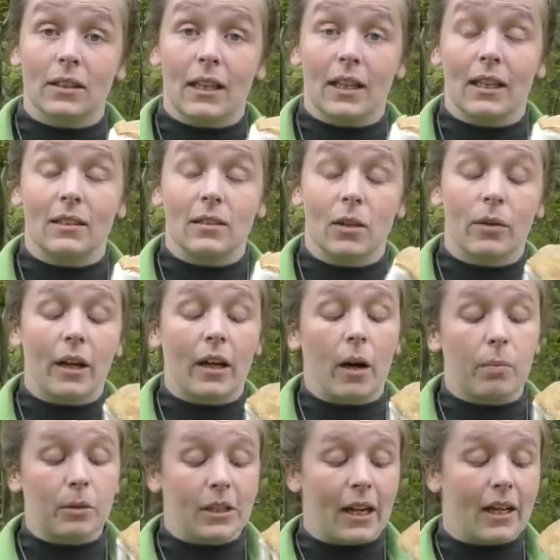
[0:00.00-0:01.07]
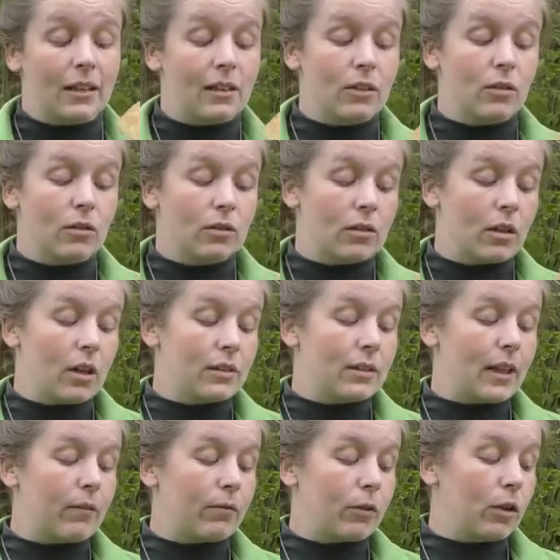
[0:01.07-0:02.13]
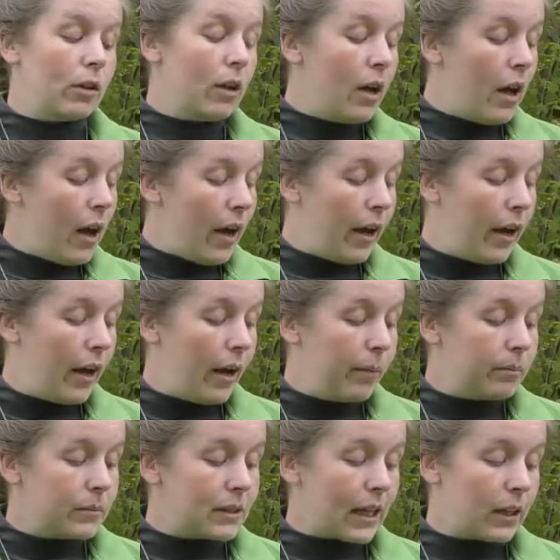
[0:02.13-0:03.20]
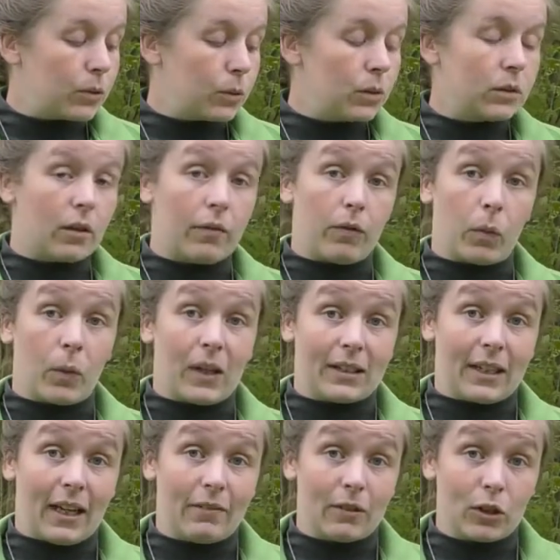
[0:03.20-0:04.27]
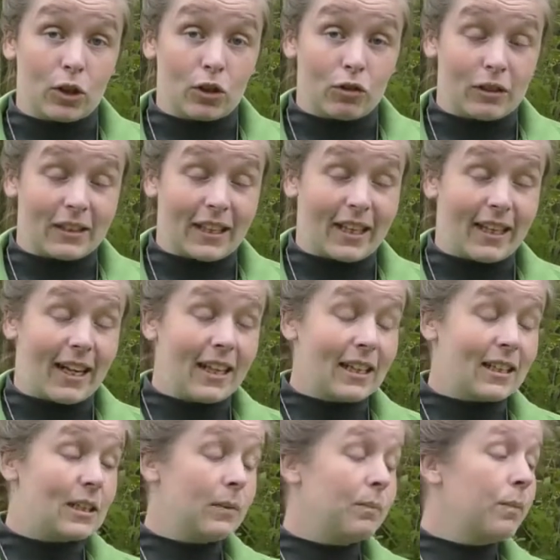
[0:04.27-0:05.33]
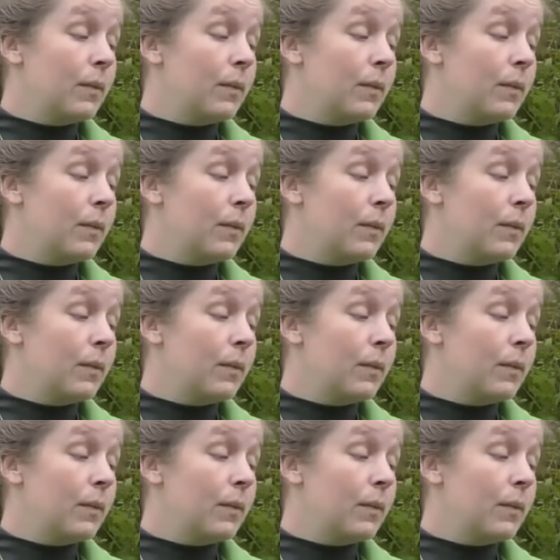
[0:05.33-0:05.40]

Okay, so they are protected under several schedules of the Wildlife and Countryside Act.